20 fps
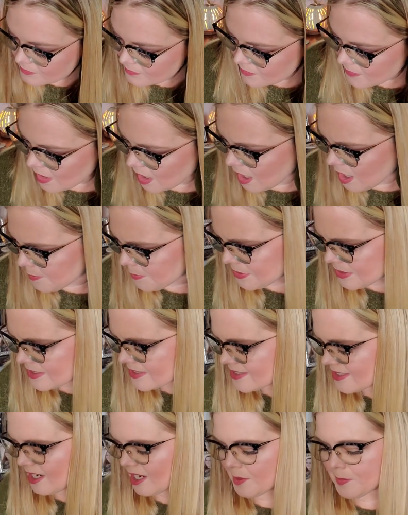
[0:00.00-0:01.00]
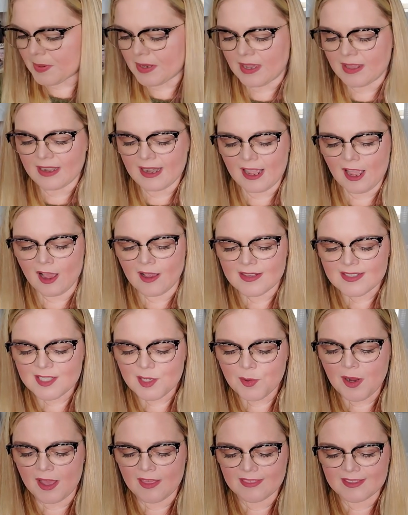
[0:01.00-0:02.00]
I picked up. And I also
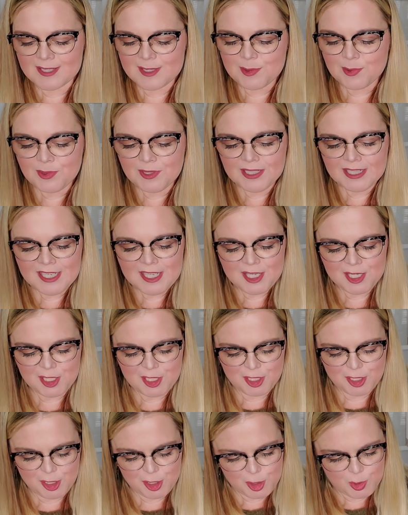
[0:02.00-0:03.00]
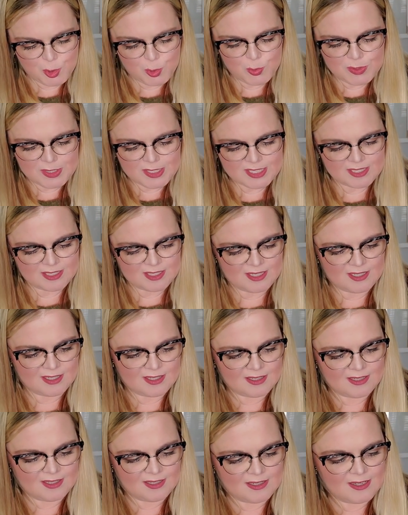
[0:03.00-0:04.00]
got this really cute
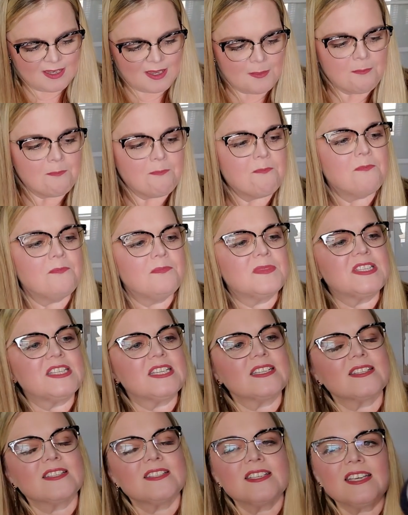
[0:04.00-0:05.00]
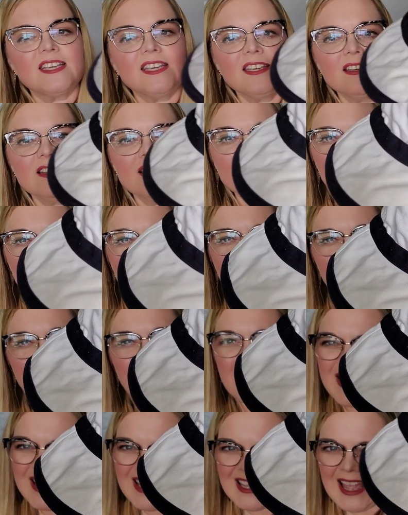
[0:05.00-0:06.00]
mm, Disney
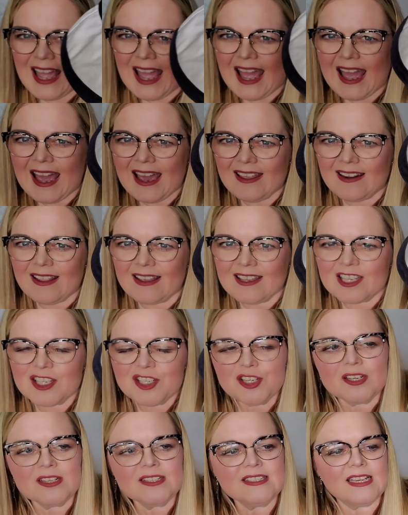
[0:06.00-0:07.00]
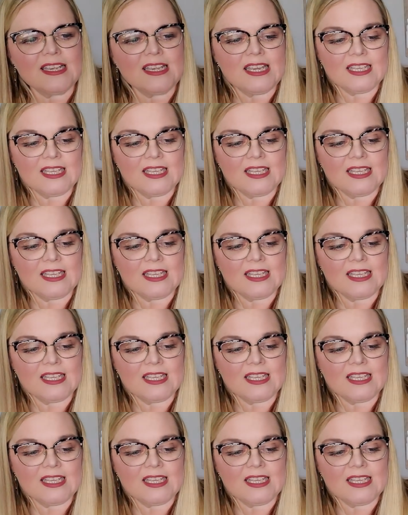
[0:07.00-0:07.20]
bucket hat, I guess you could say.